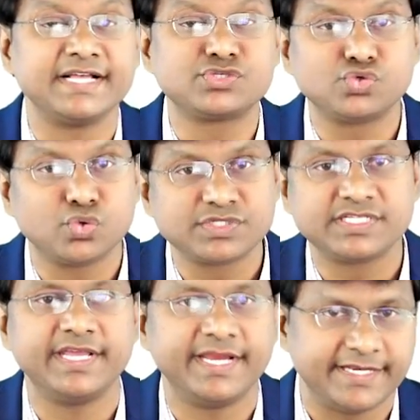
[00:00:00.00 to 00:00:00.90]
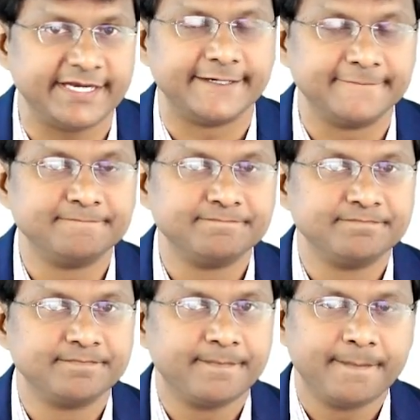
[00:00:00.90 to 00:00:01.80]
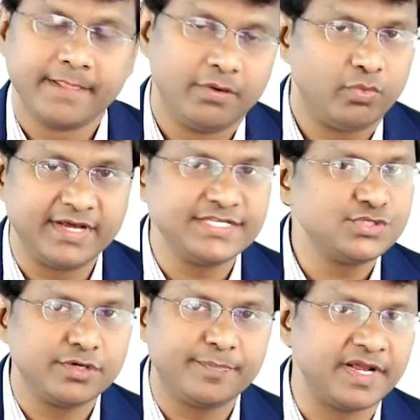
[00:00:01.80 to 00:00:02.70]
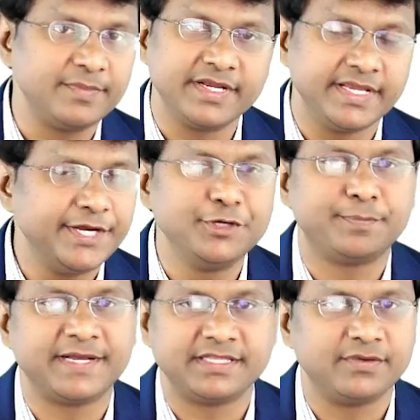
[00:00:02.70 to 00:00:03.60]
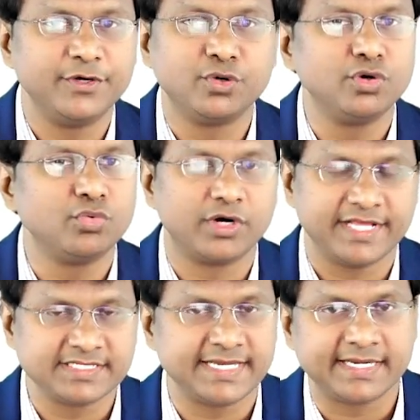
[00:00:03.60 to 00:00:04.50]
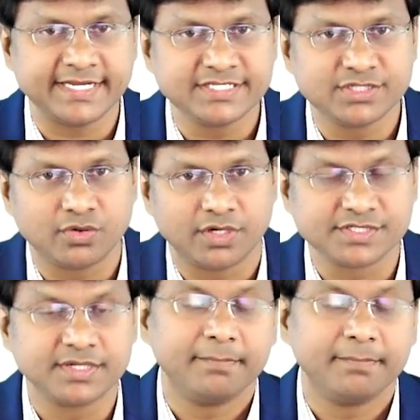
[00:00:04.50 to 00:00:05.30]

associated one is your primary, idiopathic, we don't know what exactly is the cause.